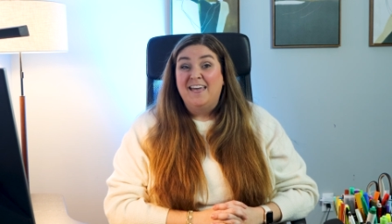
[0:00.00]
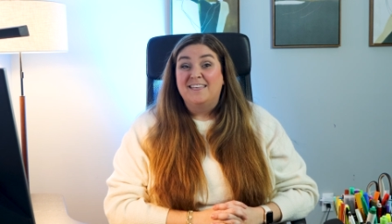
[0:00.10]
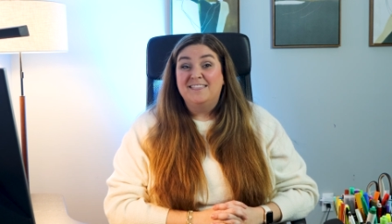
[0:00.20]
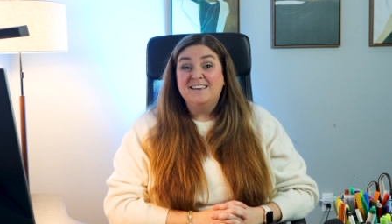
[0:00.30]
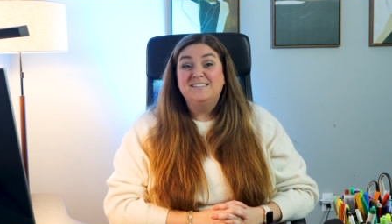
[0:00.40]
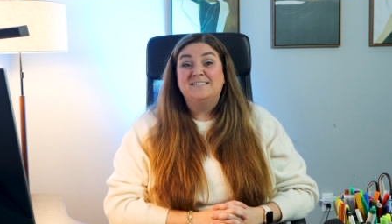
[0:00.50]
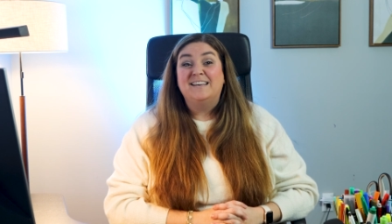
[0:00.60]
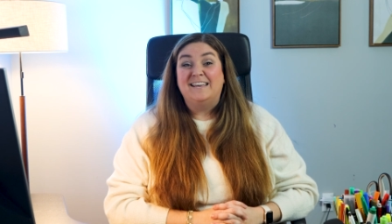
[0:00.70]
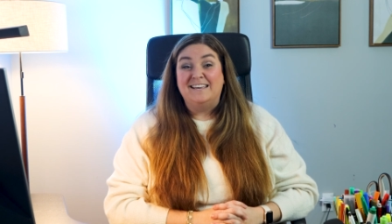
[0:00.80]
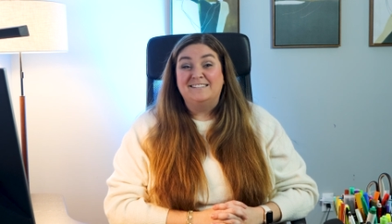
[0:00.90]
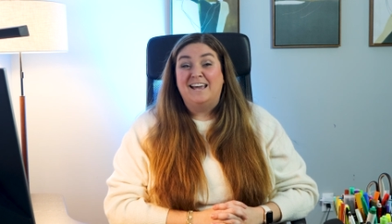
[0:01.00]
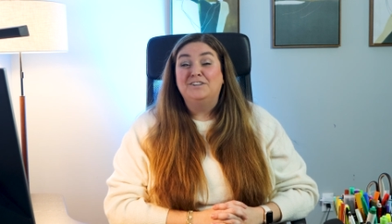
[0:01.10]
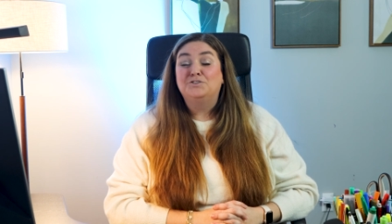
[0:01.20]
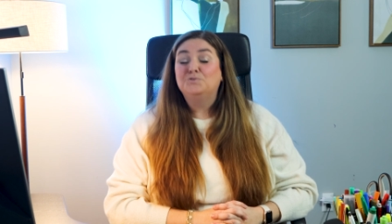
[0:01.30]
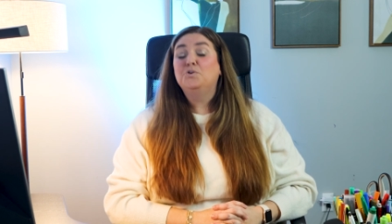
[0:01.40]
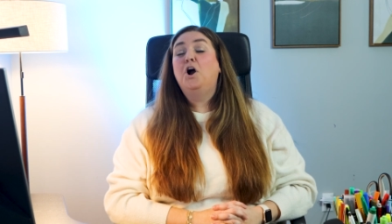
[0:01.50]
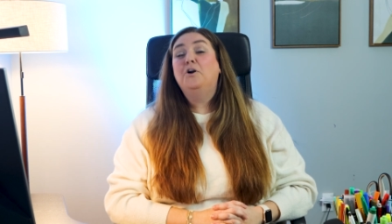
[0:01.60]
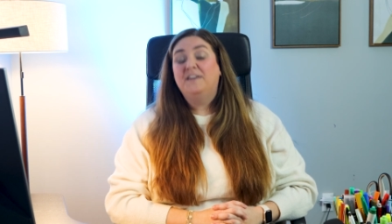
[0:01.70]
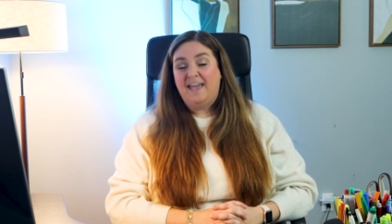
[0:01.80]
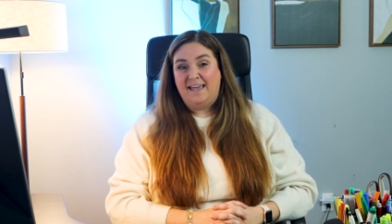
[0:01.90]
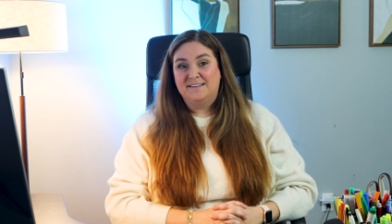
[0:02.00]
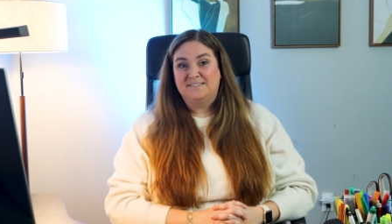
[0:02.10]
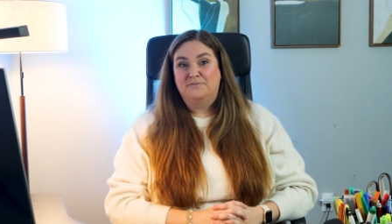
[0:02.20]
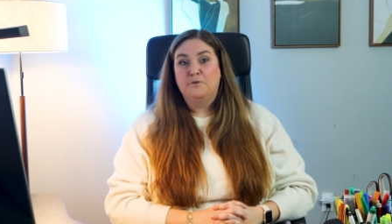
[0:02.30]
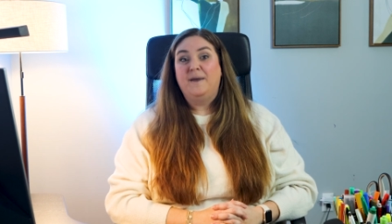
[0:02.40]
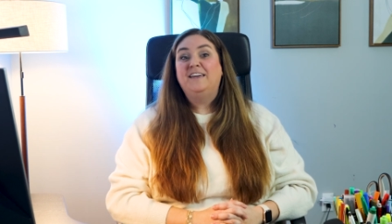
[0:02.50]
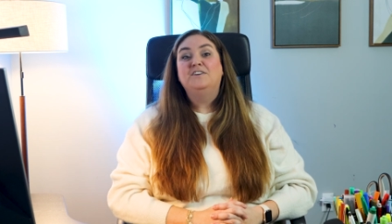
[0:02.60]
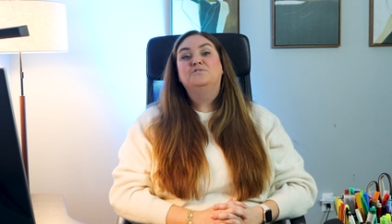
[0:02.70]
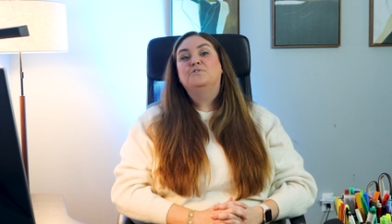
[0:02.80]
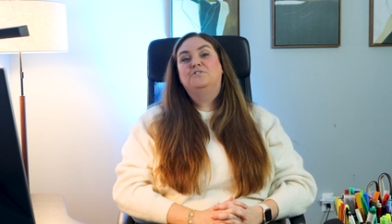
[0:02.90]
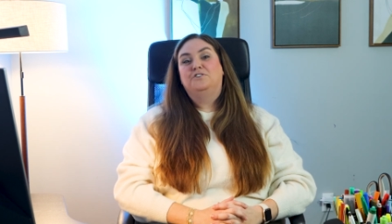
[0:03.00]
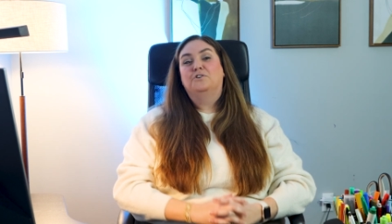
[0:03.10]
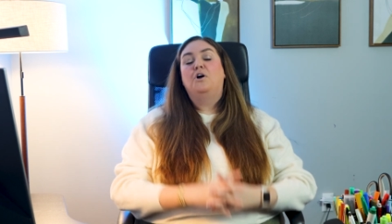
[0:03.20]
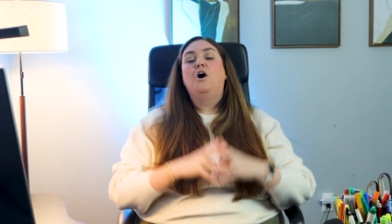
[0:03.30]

This is a strong case for making sure that you're